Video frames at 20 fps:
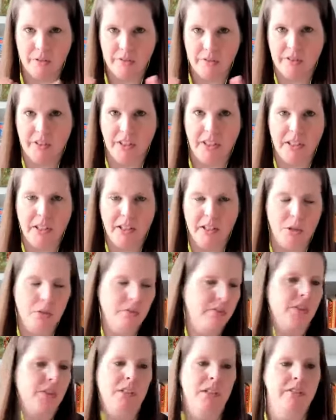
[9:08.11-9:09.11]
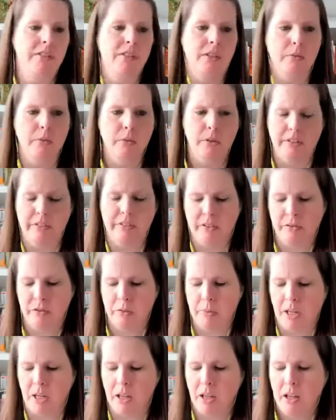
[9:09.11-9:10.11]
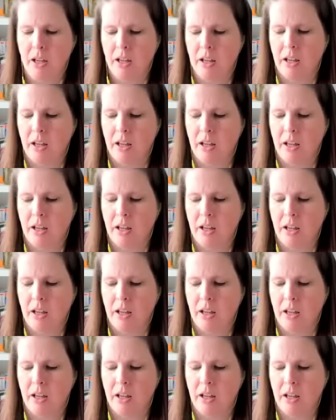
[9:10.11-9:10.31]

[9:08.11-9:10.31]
the frilly calligraphy stuff didn't really fit for me.